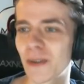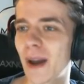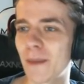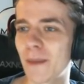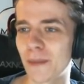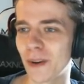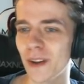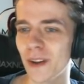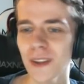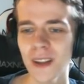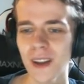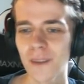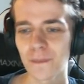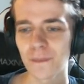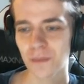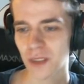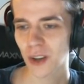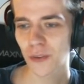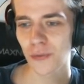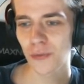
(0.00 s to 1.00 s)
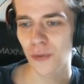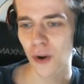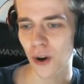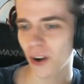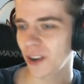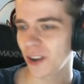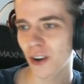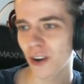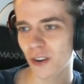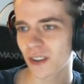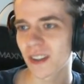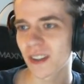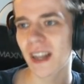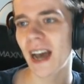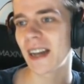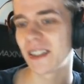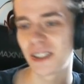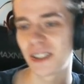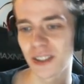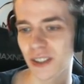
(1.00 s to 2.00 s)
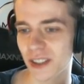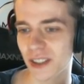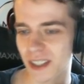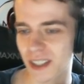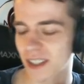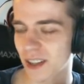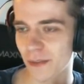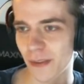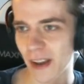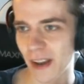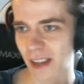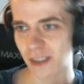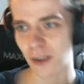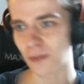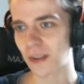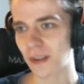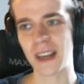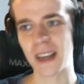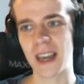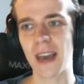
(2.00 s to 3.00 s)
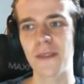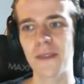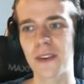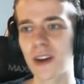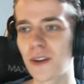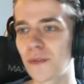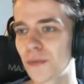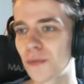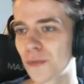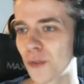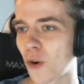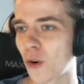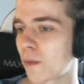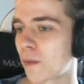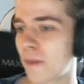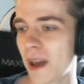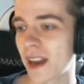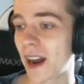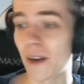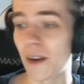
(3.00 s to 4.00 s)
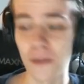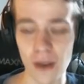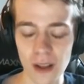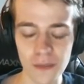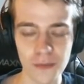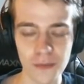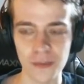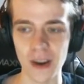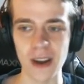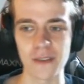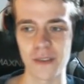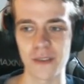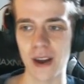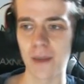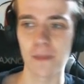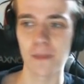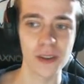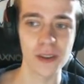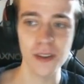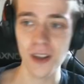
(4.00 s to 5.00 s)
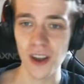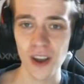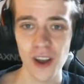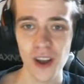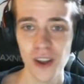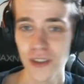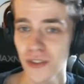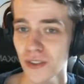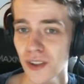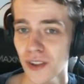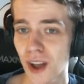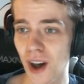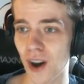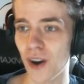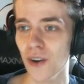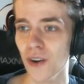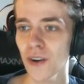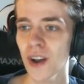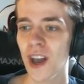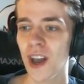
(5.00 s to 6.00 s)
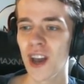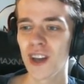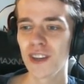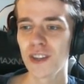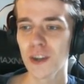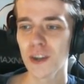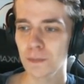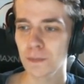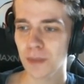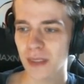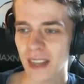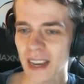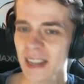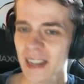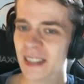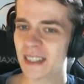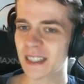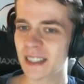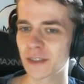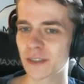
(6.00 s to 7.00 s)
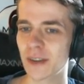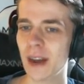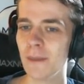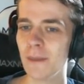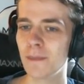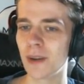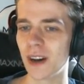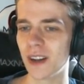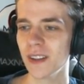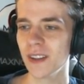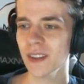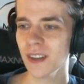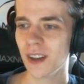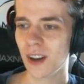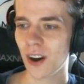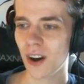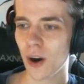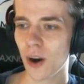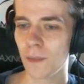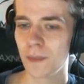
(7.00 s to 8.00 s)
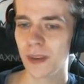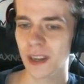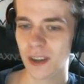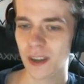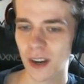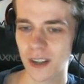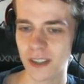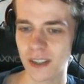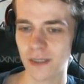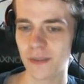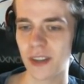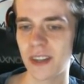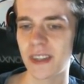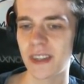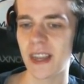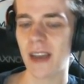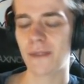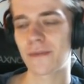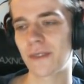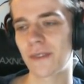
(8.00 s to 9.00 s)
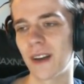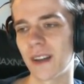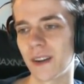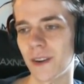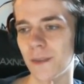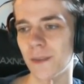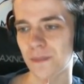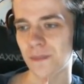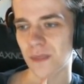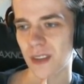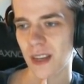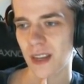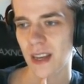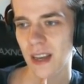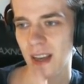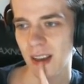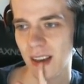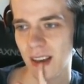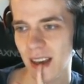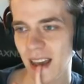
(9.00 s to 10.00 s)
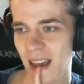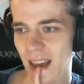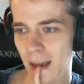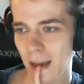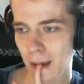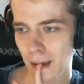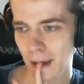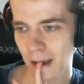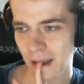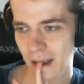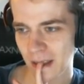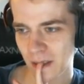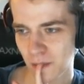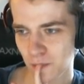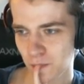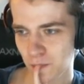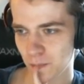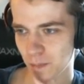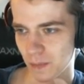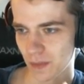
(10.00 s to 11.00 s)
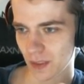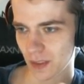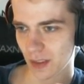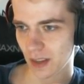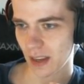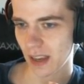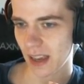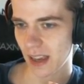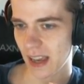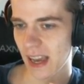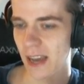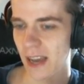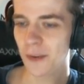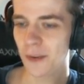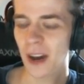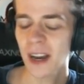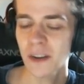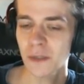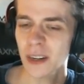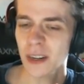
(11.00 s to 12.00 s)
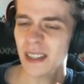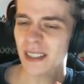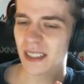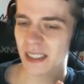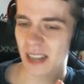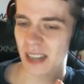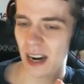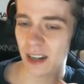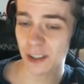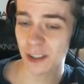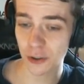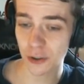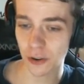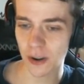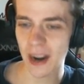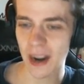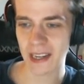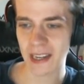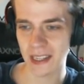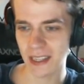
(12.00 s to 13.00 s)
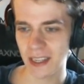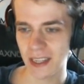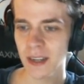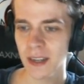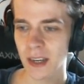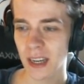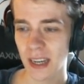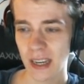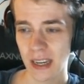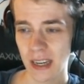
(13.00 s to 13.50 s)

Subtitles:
weapon for your light justice effect of like having a 4 mana 1/5 weapon. No, you play this weapon because of the Deathrattle. And if I read this card correctly,